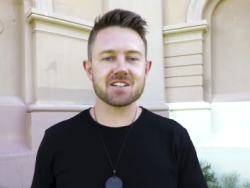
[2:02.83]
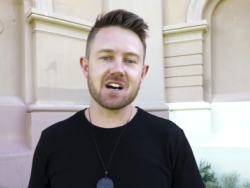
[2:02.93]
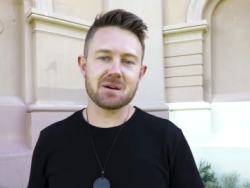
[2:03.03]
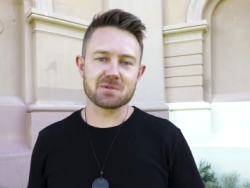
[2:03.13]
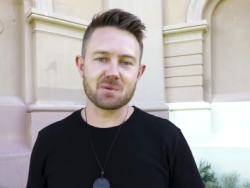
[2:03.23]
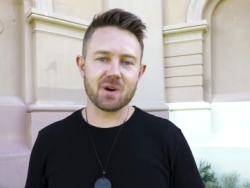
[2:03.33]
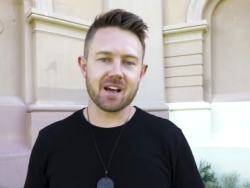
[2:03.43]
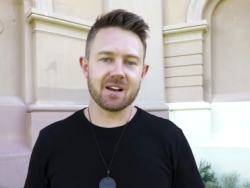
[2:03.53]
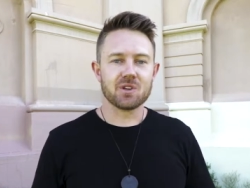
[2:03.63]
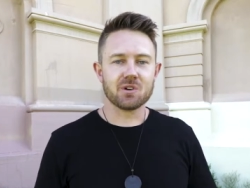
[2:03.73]
times
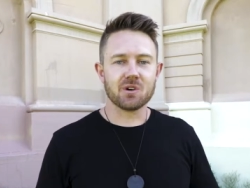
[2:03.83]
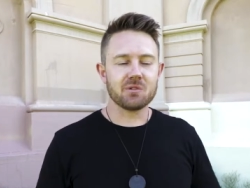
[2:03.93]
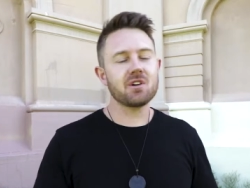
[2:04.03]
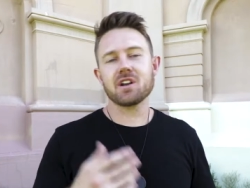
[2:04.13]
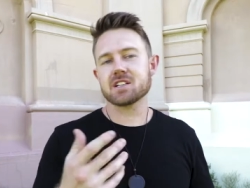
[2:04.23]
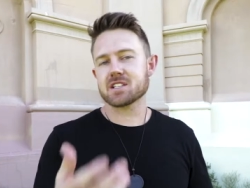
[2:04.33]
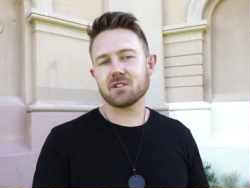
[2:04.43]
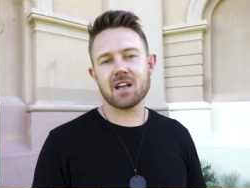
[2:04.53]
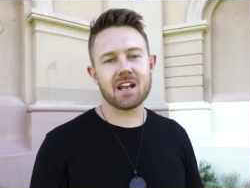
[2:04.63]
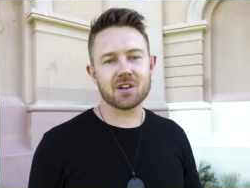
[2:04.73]
where you're not
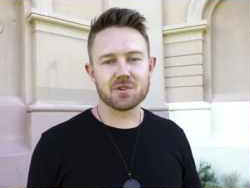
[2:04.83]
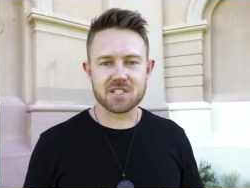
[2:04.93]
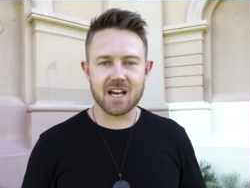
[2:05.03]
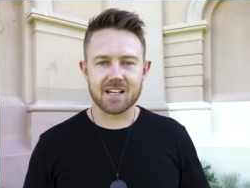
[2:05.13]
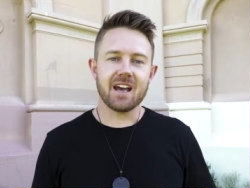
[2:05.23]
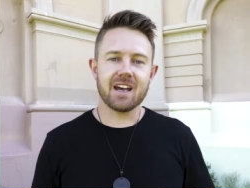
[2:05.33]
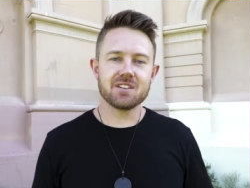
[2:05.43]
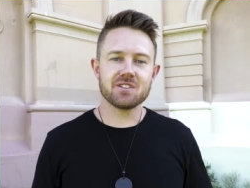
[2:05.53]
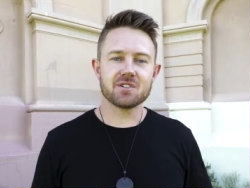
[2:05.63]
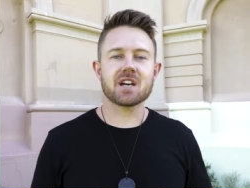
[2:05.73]
necessarily had a good day
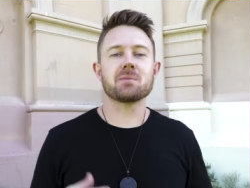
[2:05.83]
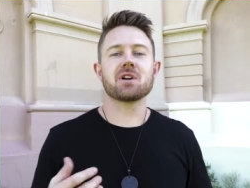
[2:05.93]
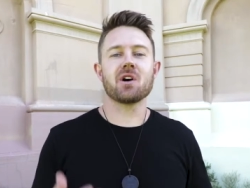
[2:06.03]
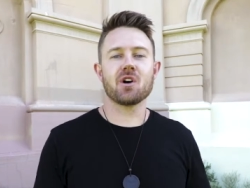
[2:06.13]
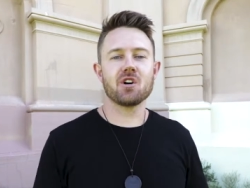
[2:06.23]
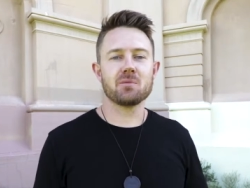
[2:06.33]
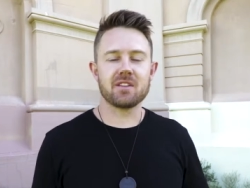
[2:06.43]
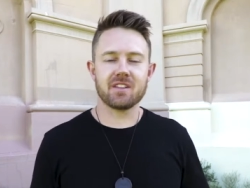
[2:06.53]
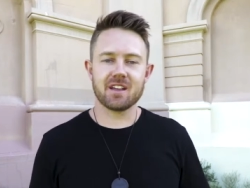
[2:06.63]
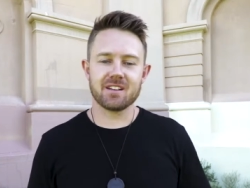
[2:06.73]
and you're coming home
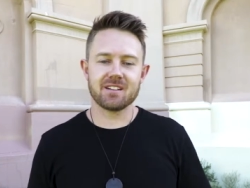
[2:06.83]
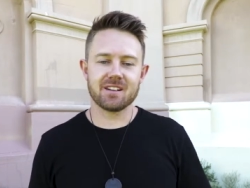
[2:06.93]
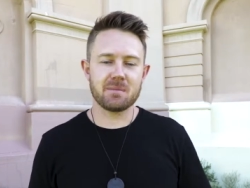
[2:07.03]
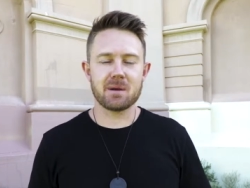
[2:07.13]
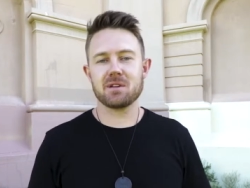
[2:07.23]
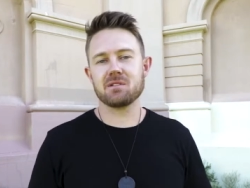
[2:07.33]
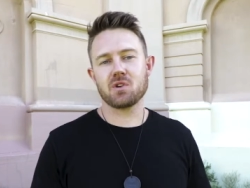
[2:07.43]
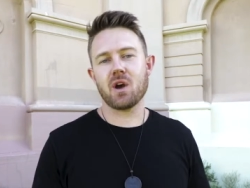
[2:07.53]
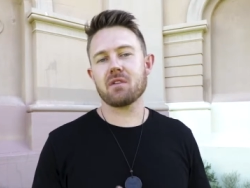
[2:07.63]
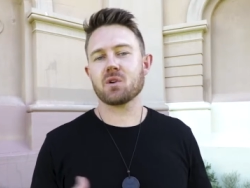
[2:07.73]
and then maybe
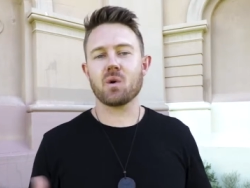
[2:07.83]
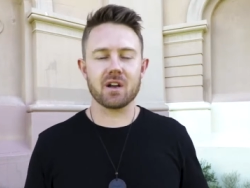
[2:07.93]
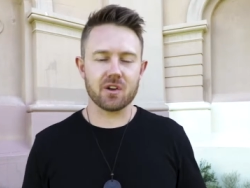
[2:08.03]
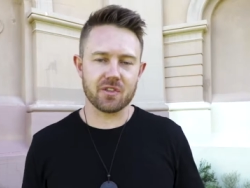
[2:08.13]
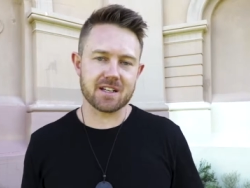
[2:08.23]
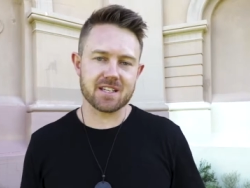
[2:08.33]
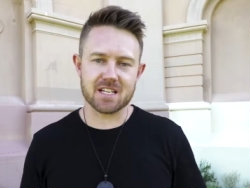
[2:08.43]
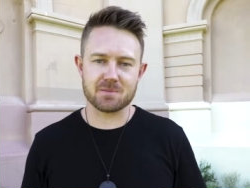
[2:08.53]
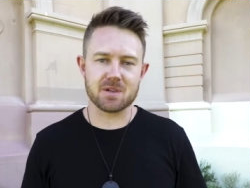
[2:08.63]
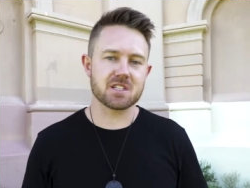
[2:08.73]
you haven't quite got that
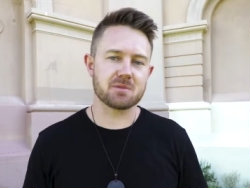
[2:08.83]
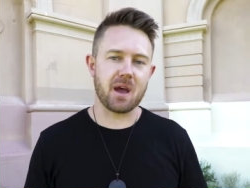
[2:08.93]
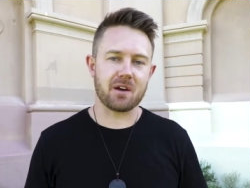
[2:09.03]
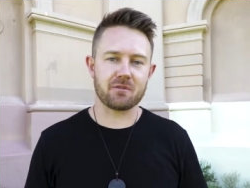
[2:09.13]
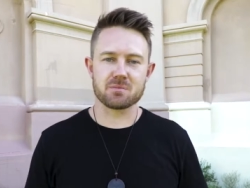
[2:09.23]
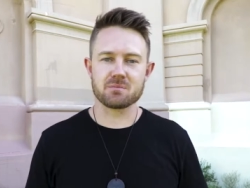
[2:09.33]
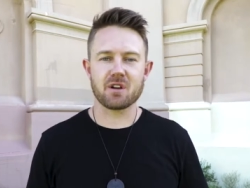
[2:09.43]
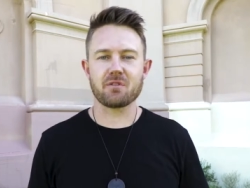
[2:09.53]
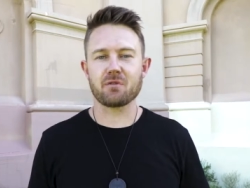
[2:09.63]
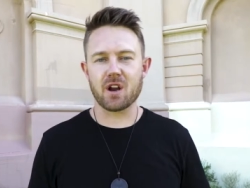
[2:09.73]
text message back from
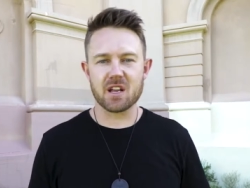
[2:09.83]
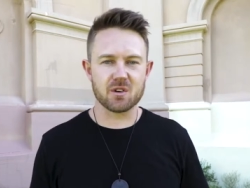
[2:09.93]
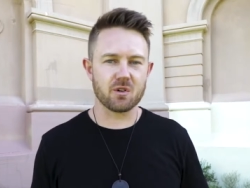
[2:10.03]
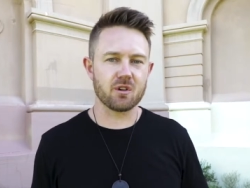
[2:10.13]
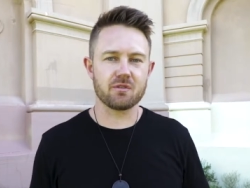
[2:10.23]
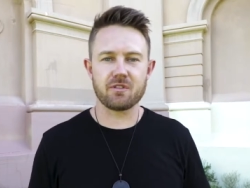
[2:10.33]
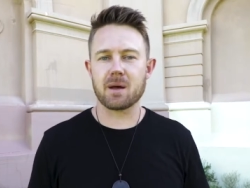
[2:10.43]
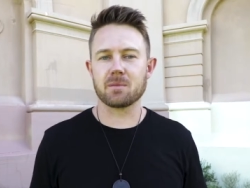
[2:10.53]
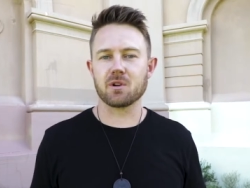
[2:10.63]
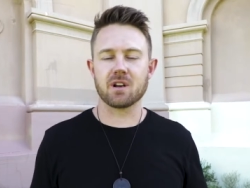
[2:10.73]
a friend or a
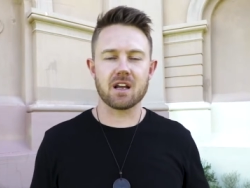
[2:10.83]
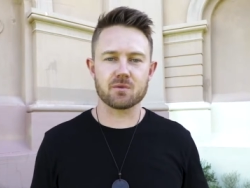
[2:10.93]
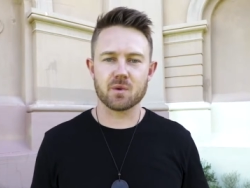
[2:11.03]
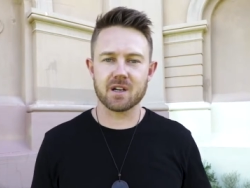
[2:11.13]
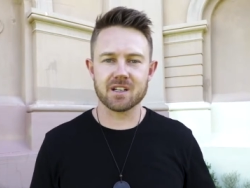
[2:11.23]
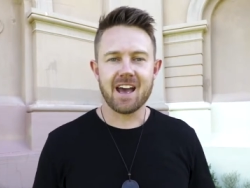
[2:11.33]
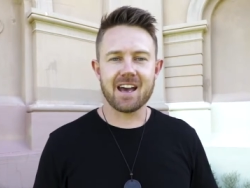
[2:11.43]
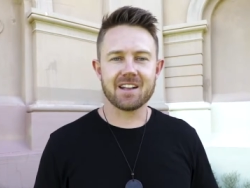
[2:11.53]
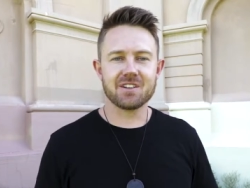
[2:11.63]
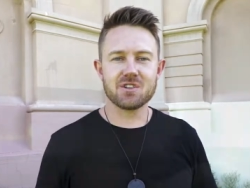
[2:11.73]
family or a loved one,
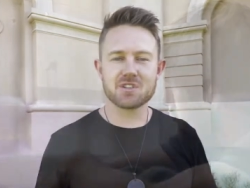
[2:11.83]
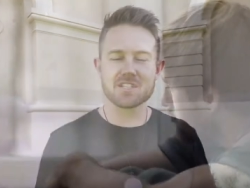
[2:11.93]
and you're